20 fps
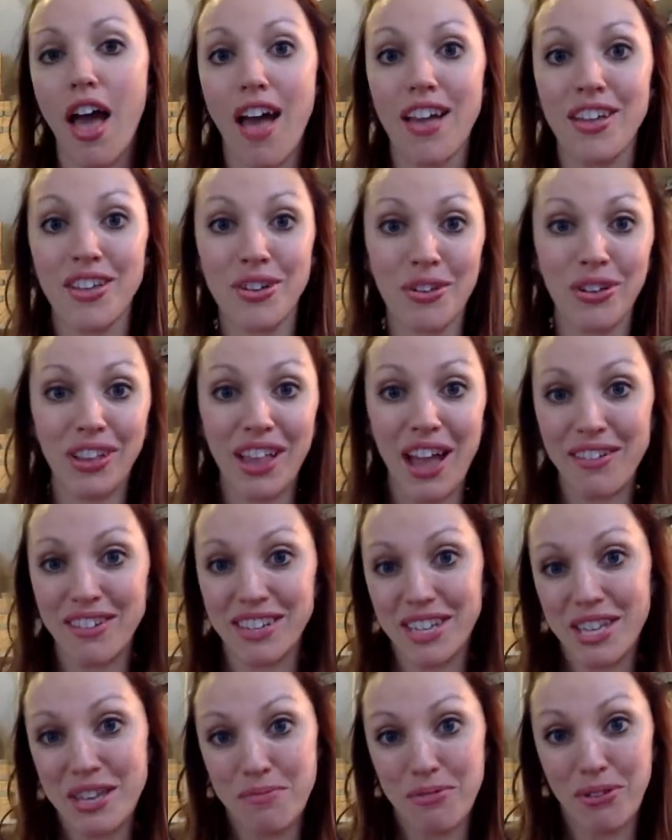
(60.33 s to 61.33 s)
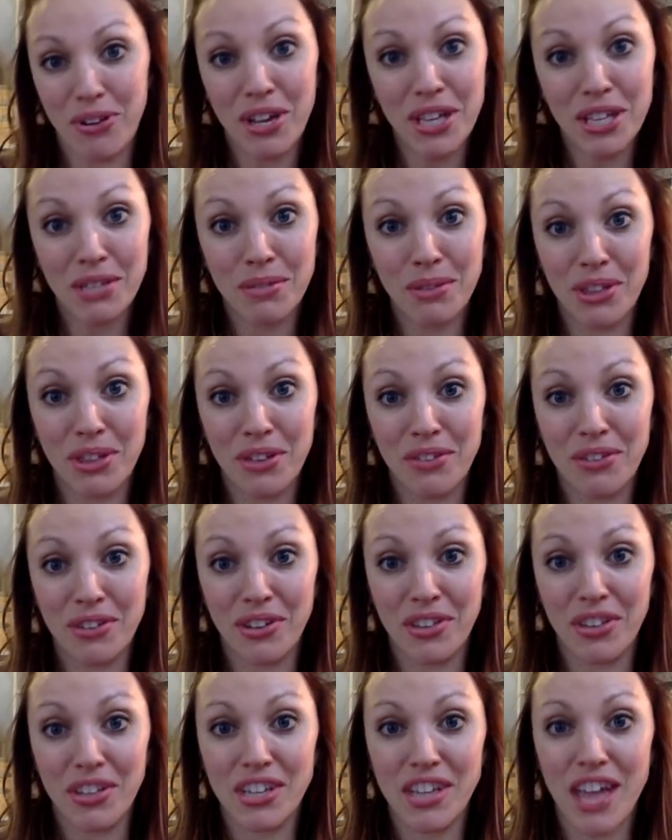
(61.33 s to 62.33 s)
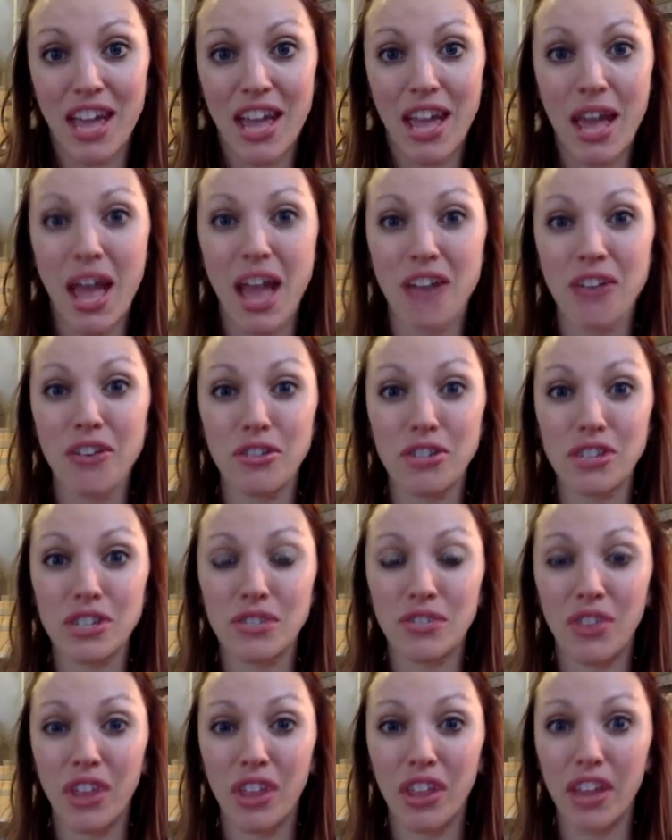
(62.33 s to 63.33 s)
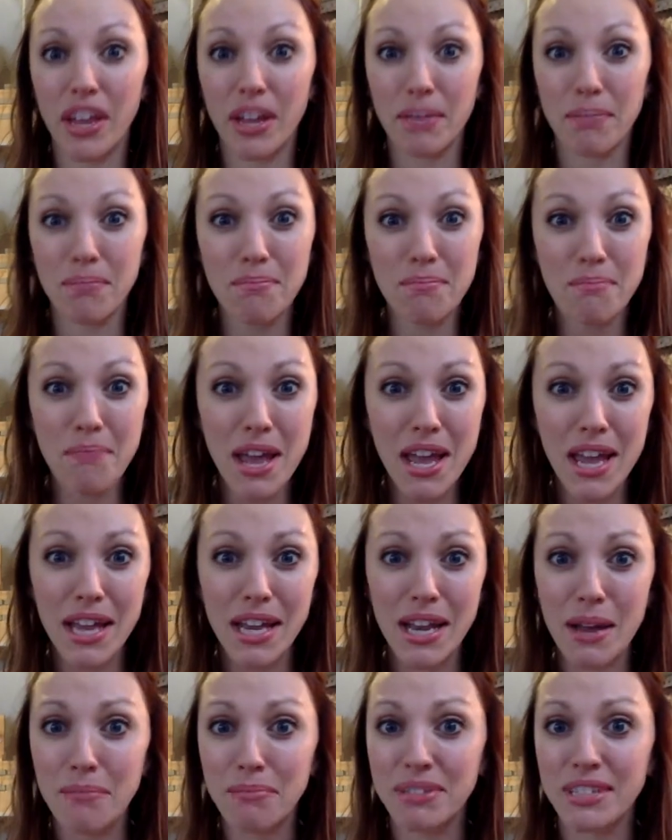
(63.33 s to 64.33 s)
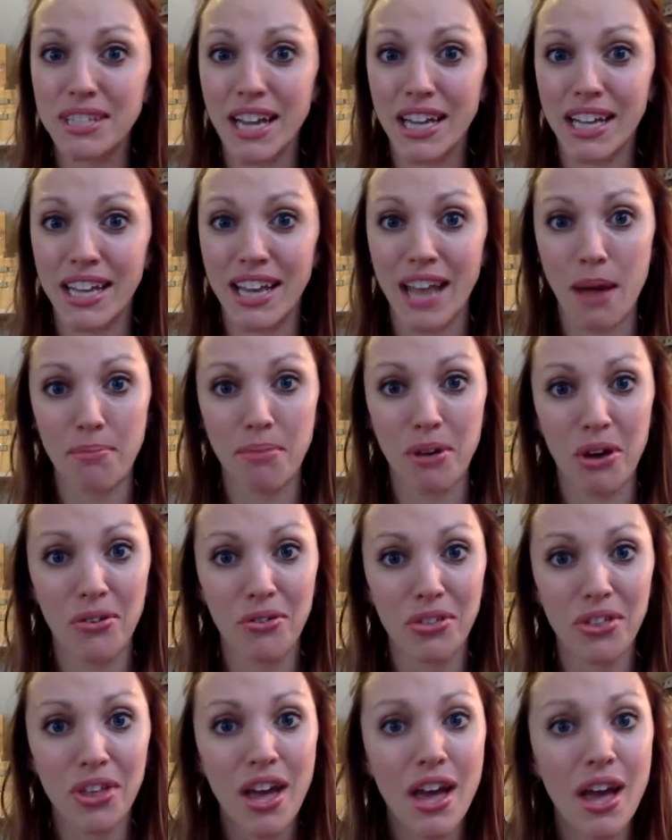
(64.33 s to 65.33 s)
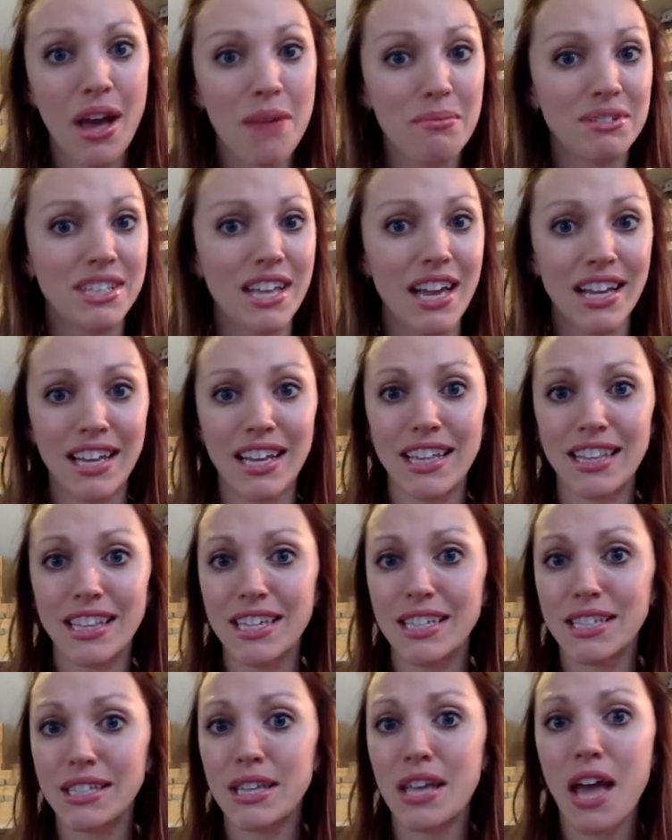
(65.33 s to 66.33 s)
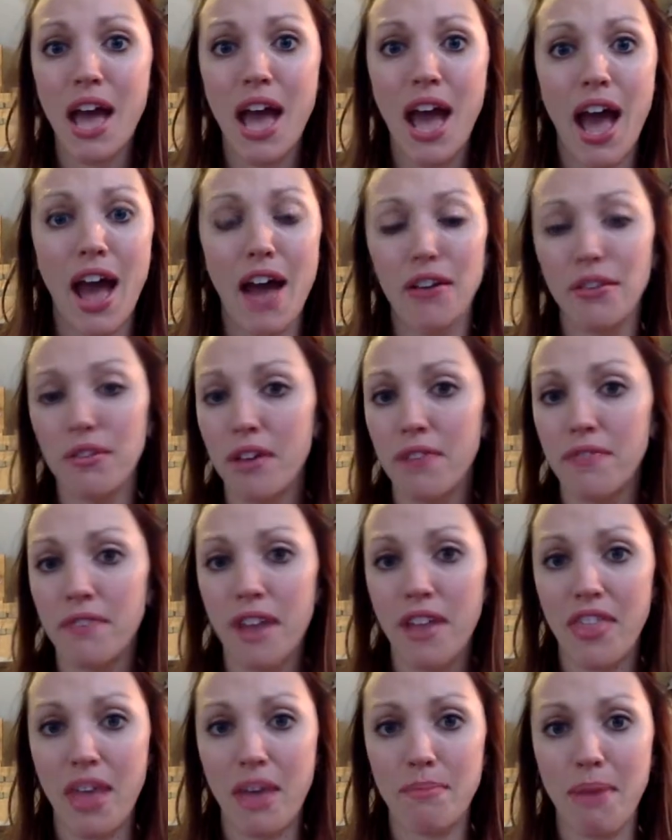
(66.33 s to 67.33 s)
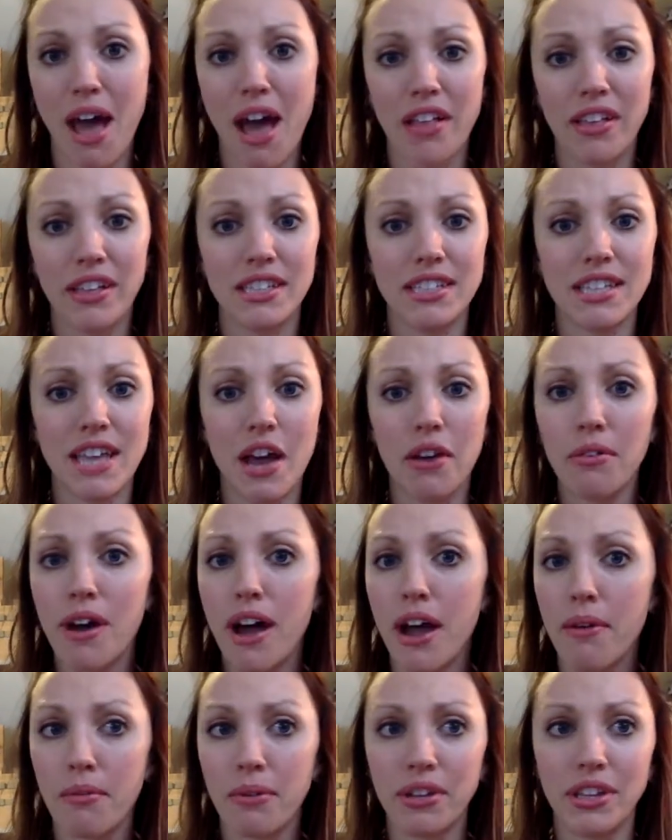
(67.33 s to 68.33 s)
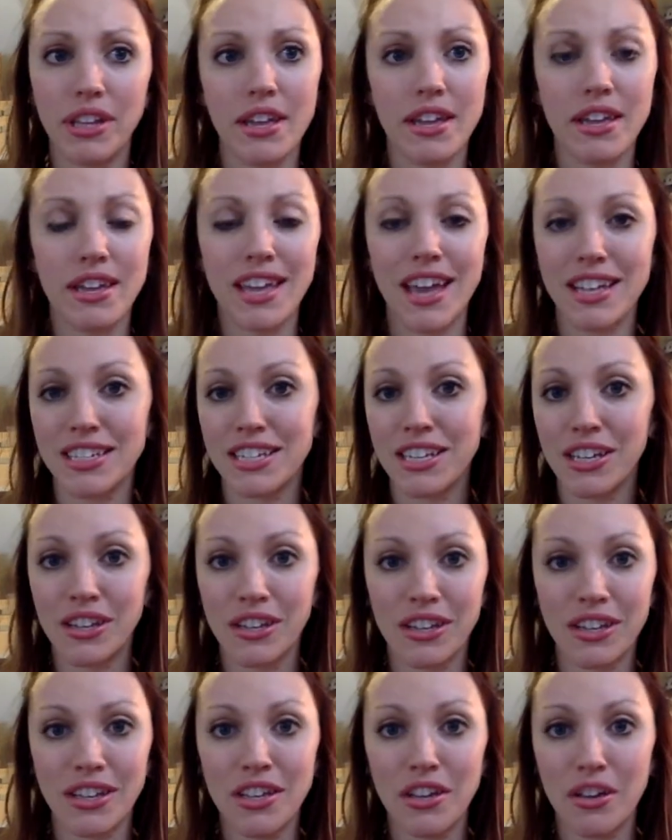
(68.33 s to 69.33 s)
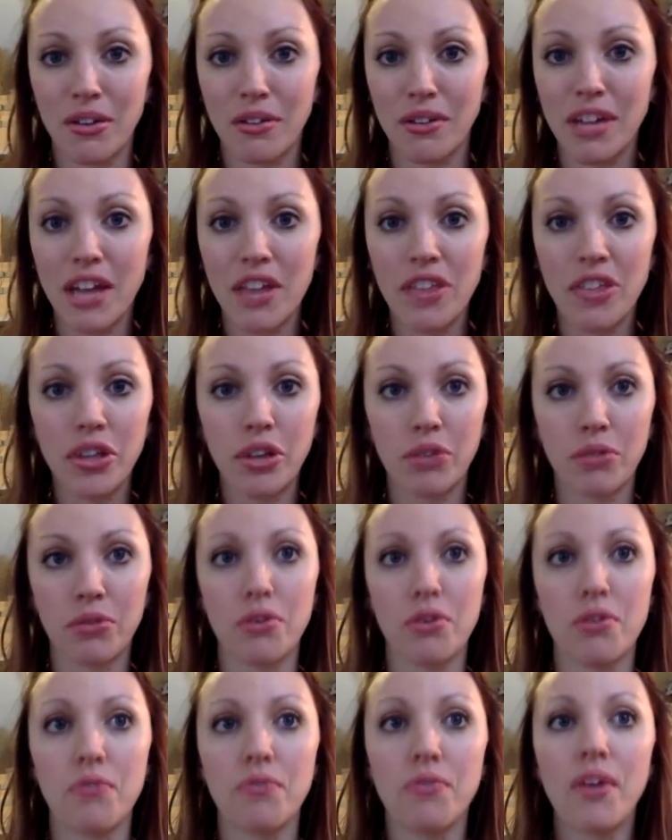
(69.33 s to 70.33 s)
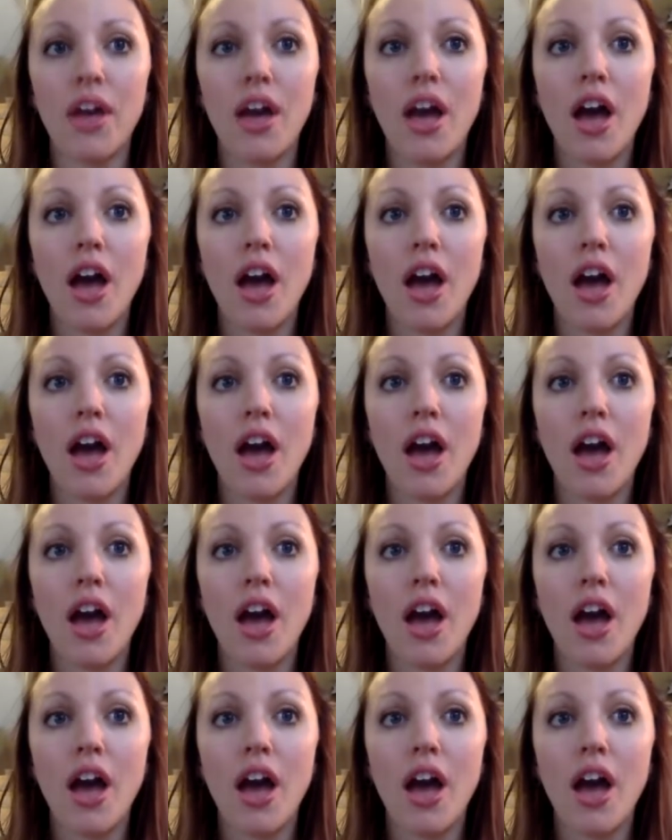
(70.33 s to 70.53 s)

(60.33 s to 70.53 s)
you're allowed to keep your kids with you during the day, and you're just feeling like, man, I'm sucking at both. I'm sucking at this. How do I find that balance? How do I really get to, get in the groove?